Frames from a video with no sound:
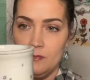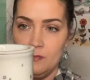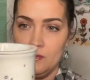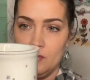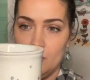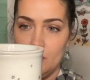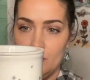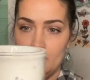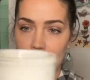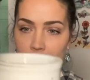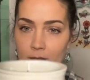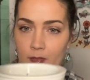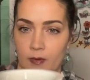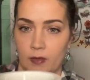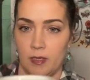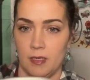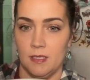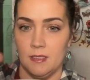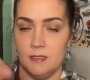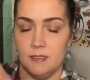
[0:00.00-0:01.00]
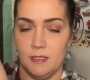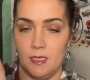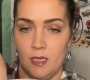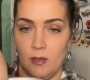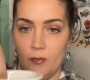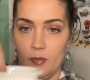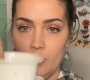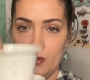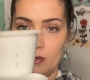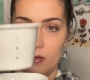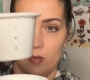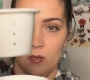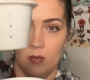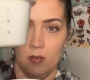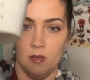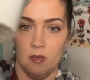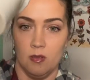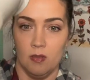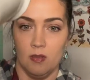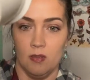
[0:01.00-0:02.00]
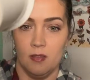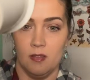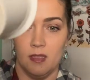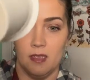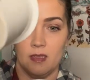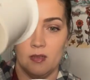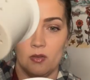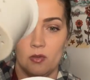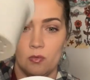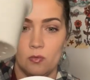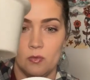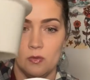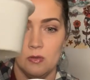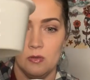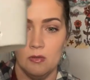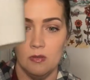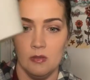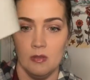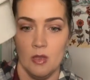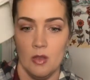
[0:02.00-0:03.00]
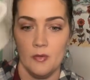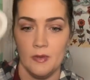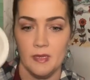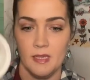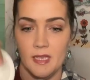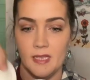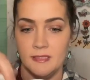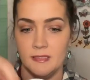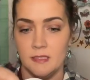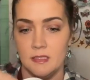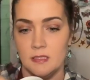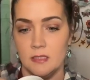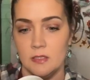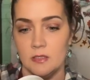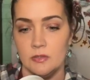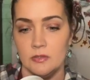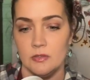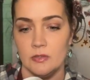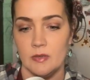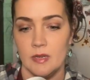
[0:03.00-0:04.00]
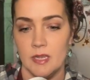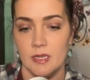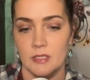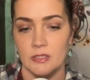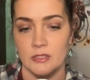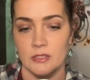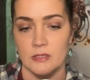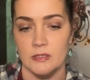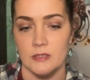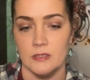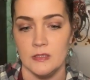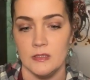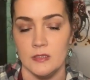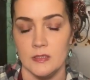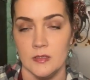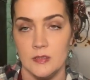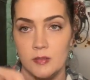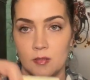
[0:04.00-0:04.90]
Oh, that's tape. Isn't that cool? Oh, and it has the little directions.